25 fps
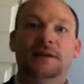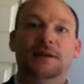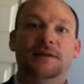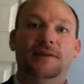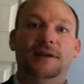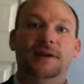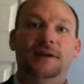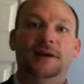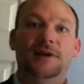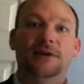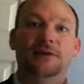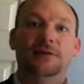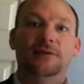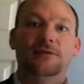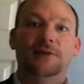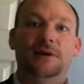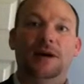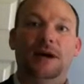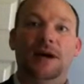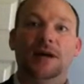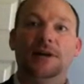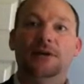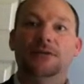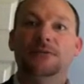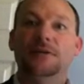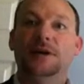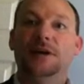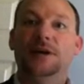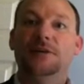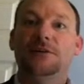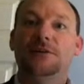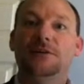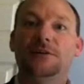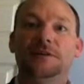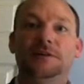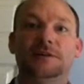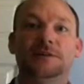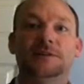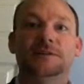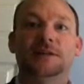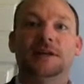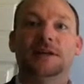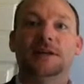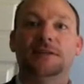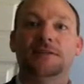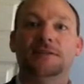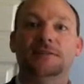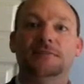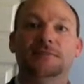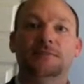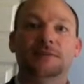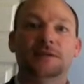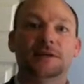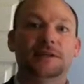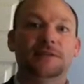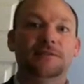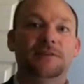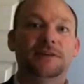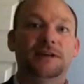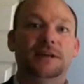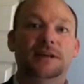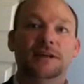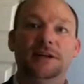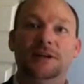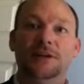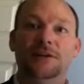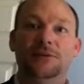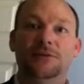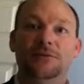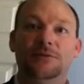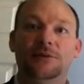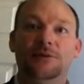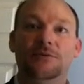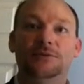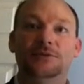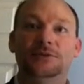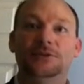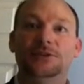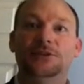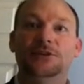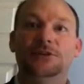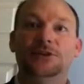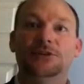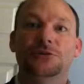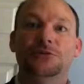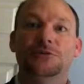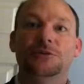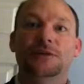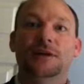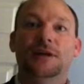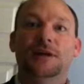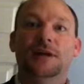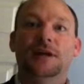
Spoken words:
And they go, "I don't know." And you say, "Well, if you did know, what would you do?"